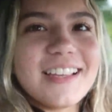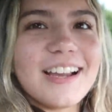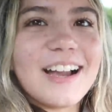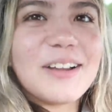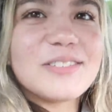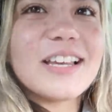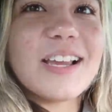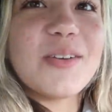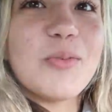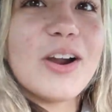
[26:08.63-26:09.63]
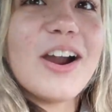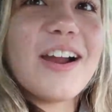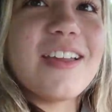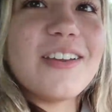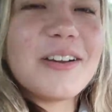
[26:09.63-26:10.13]
Yeah, he's like, where
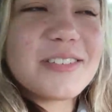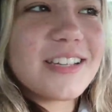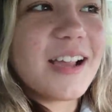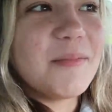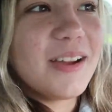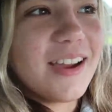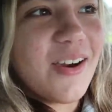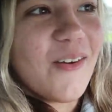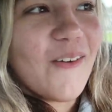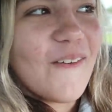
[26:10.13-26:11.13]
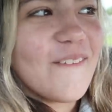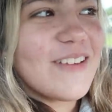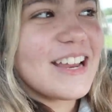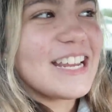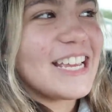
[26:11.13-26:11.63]
are you? I was like, I'm at home.
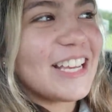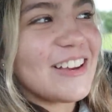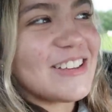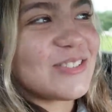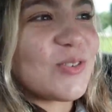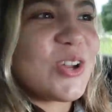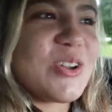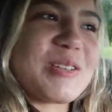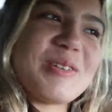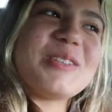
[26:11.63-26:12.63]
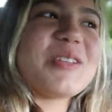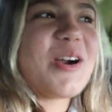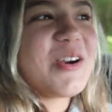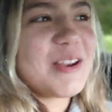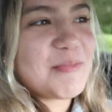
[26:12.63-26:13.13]
And he goes, well, you're supposed to
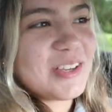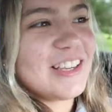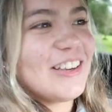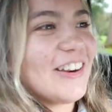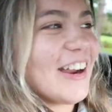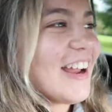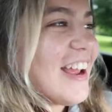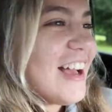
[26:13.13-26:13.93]
already be here.